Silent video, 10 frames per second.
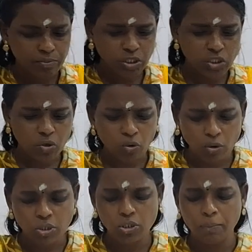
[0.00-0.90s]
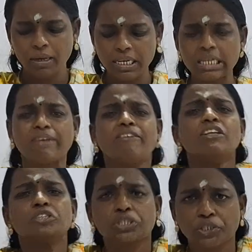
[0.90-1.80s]
It caused many
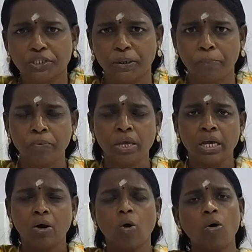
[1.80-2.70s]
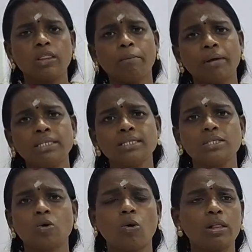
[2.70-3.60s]
revolutions. All the men,
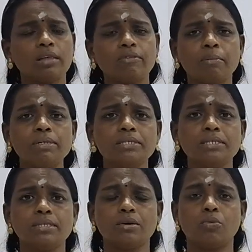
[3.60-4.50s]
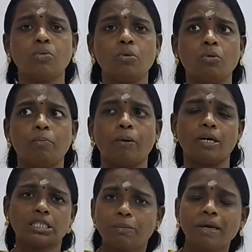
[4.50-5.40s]
all the women who
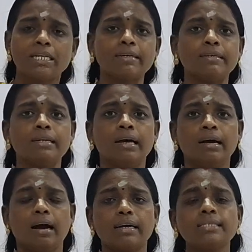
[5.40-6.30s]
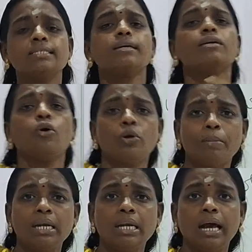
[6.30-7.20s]
participated against the
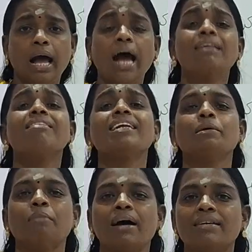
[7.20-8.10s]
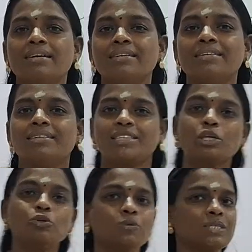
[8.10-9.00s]
government, and they demanded the
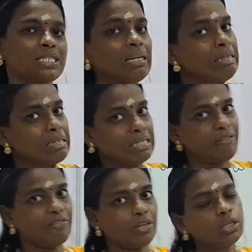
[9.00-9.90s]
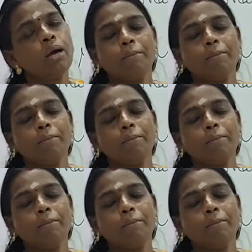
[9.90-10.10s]
universal suffrage.